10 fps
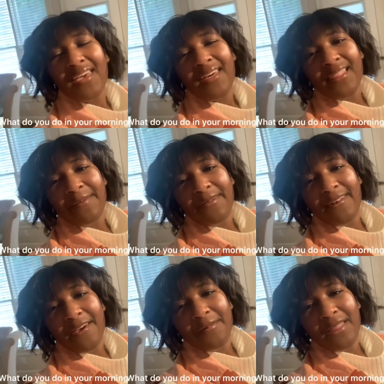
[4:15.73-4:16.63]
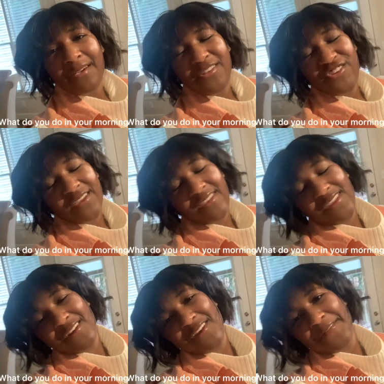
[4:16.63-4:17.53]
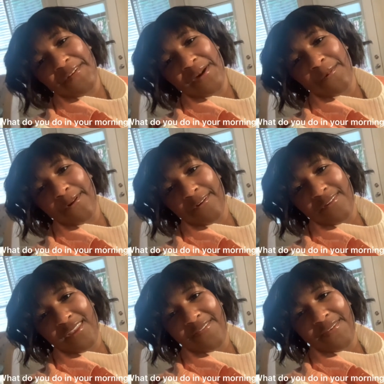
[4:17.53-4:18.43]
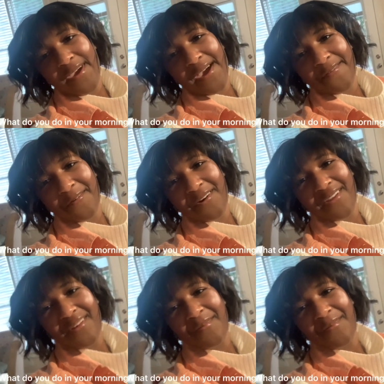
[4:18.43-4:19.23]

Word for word: Let me know down below what you like to do in your fall morning routine if you have one.